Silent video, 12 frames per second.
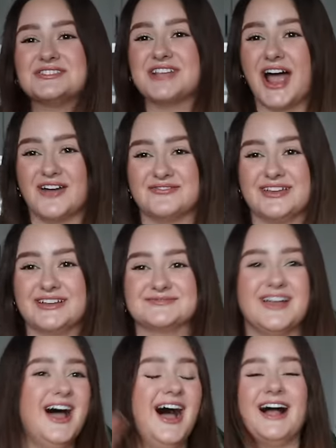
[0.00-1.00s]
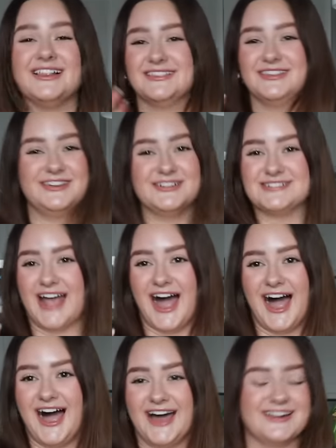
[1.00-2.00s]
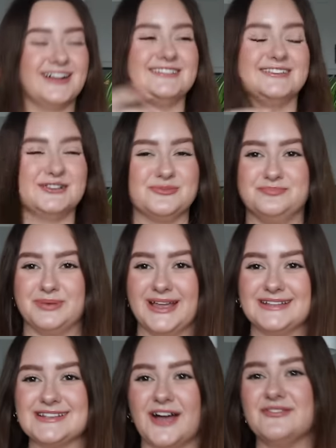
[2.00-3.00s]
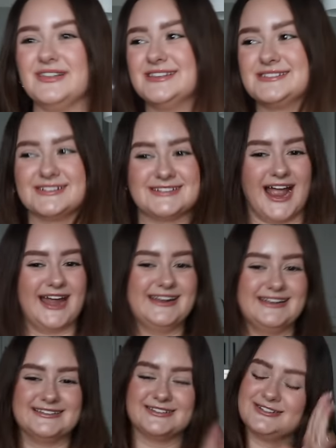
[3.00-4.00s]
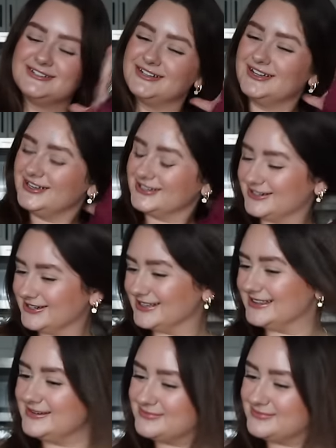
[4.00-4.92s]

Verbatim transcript: just having a little tad, a little bit of a little tiny little girly